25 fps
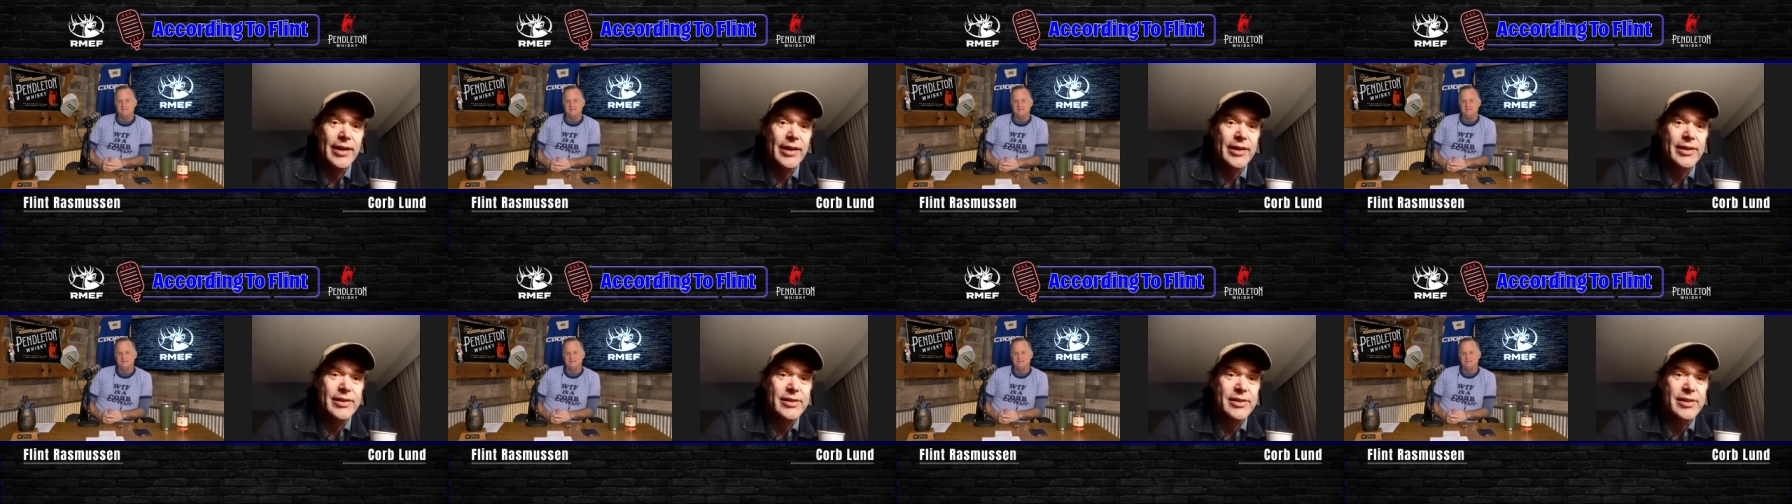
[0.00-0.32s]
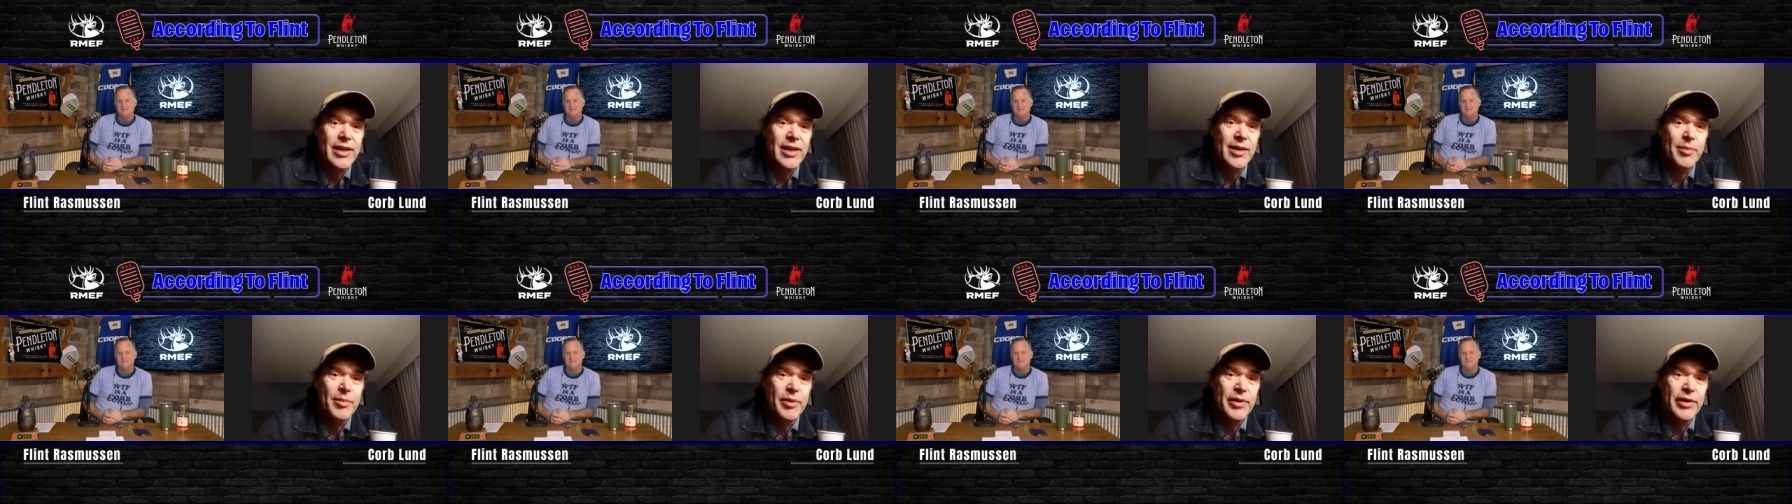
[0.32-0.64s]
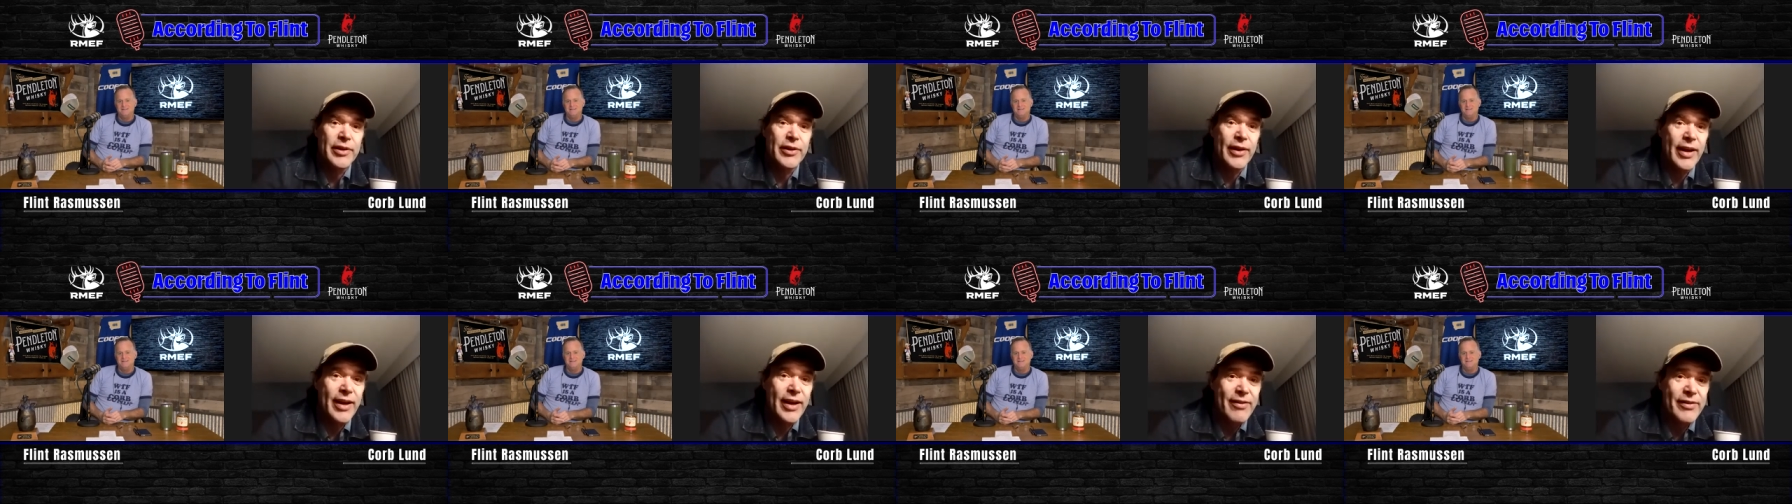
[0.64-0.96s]
and I got a song
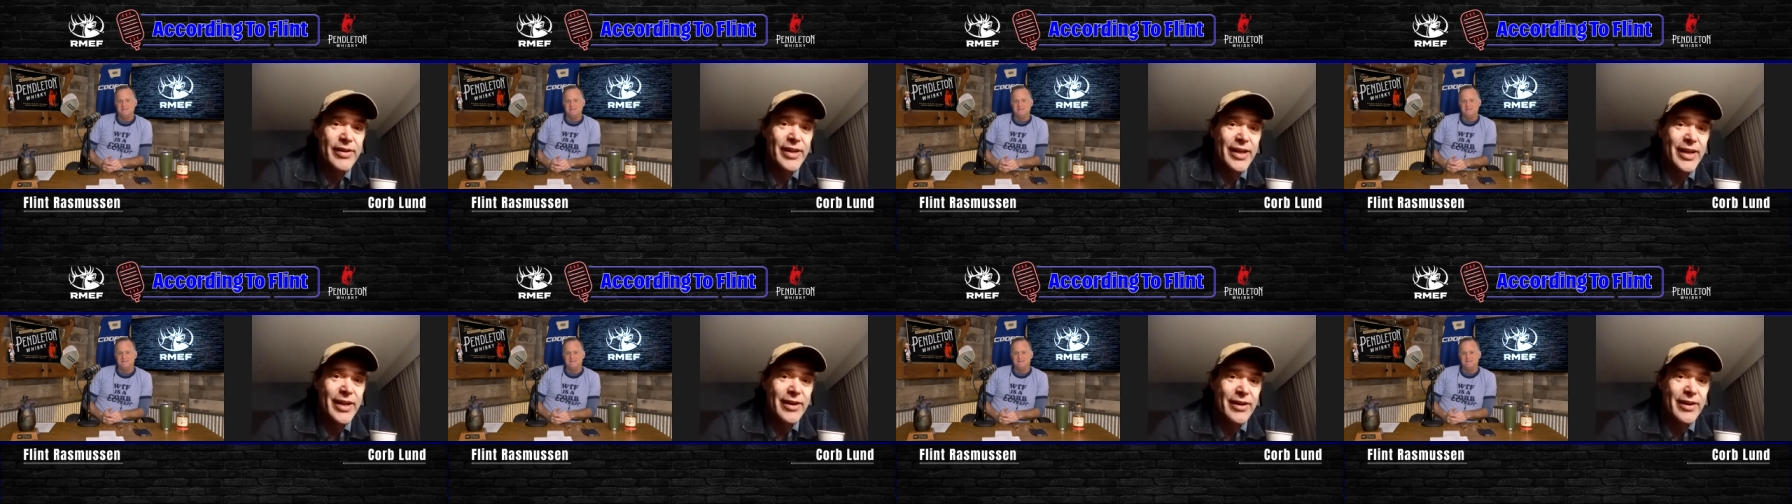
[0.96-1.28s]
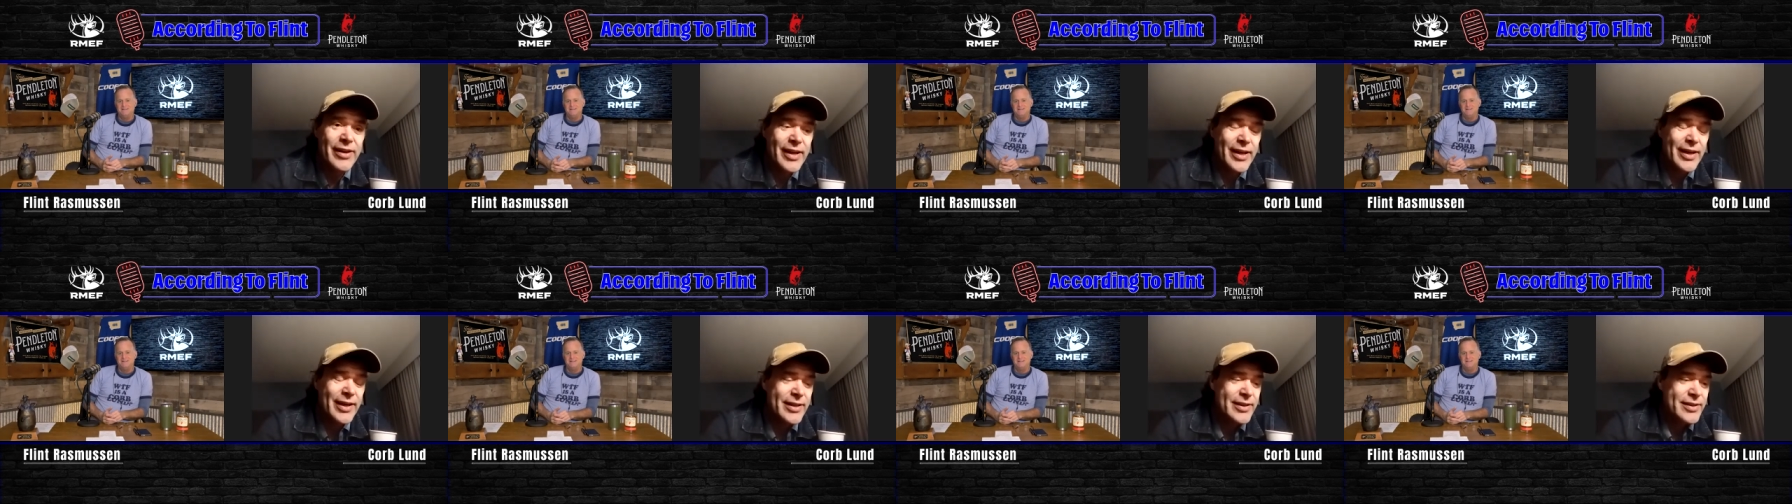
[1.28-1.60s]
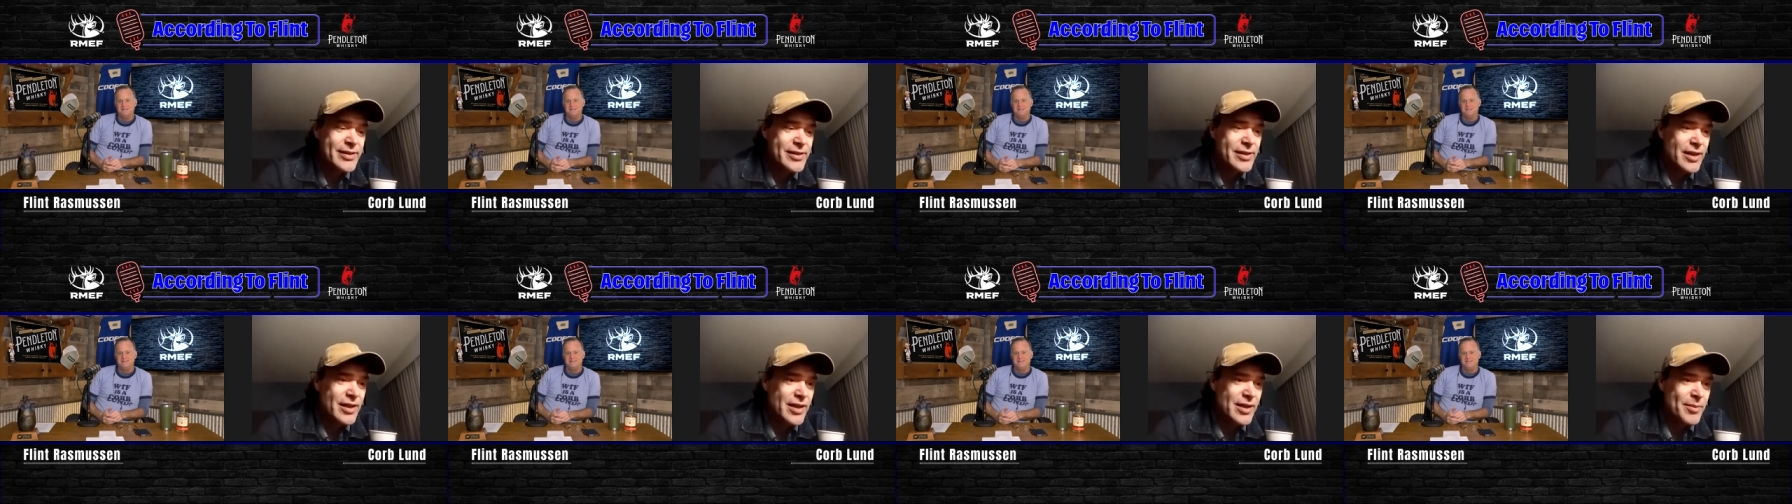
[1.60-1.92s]
about a grave digger, and I
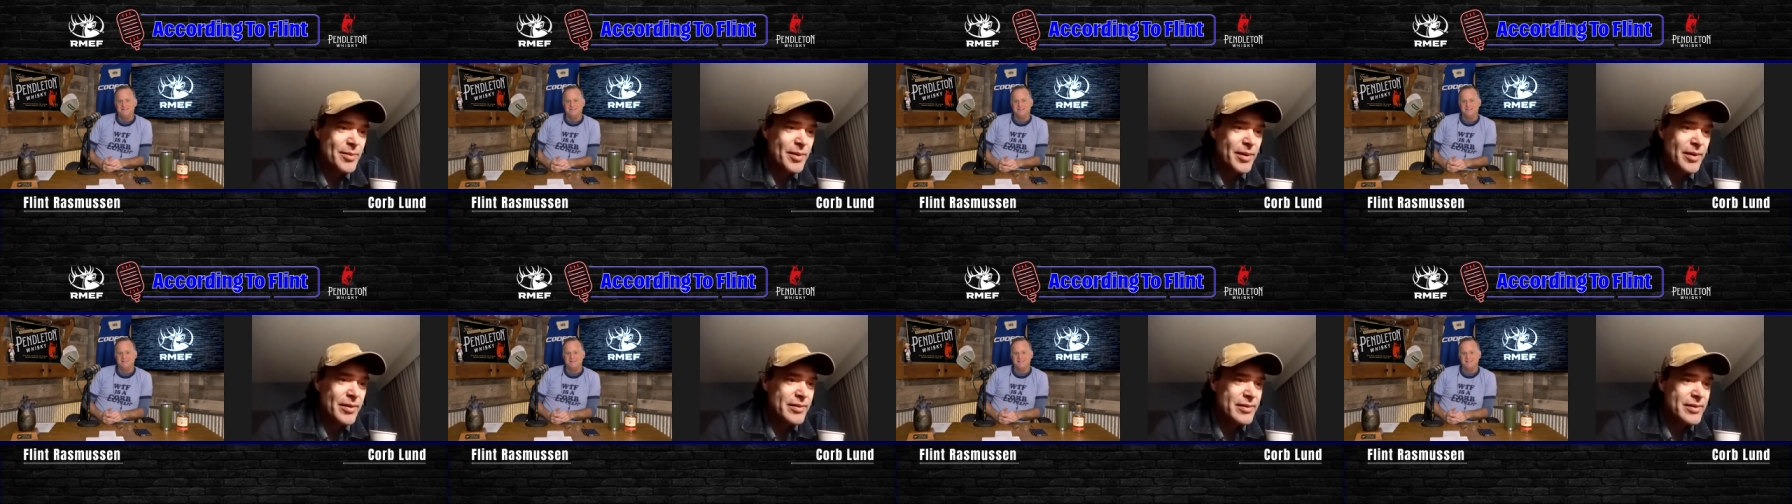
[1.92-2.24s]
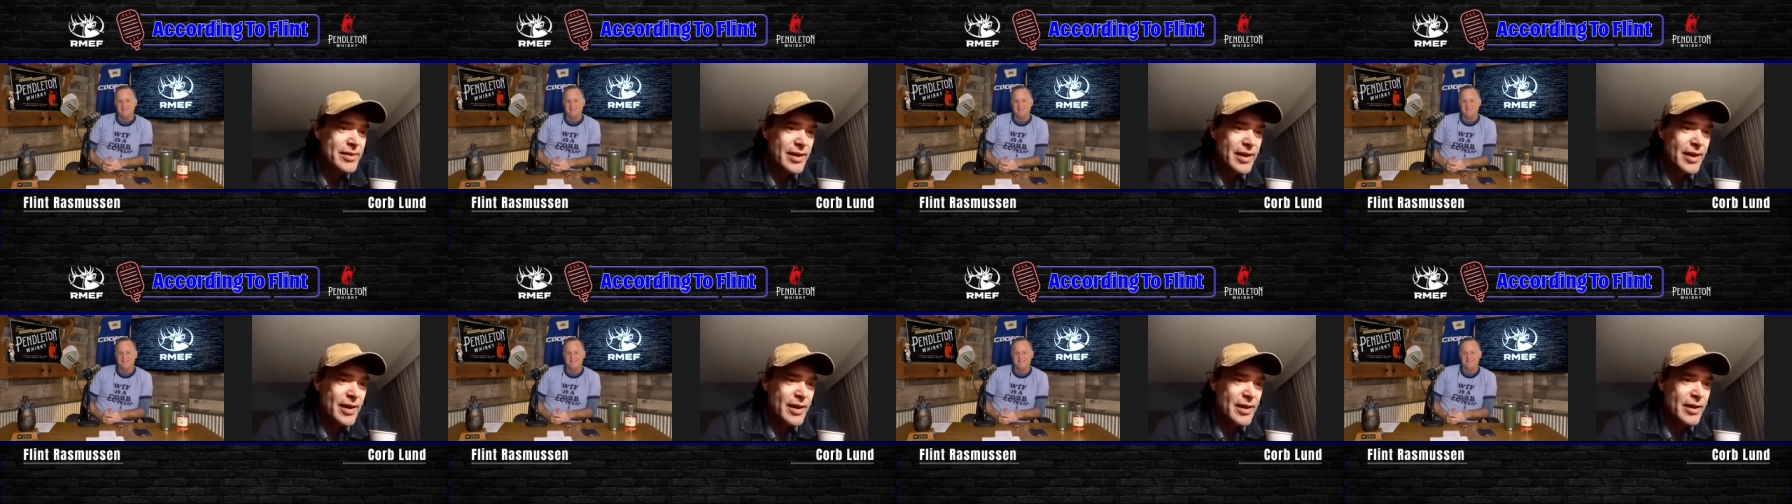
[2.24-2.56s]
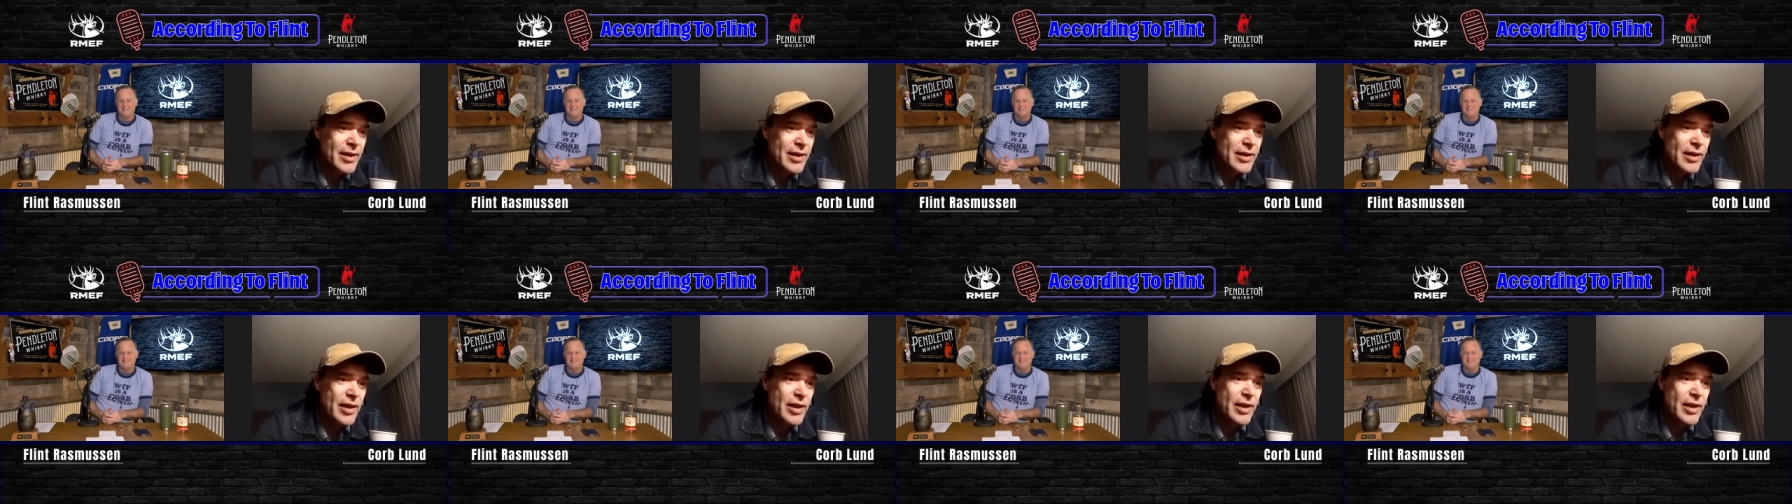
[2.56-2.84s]
got a song about uh,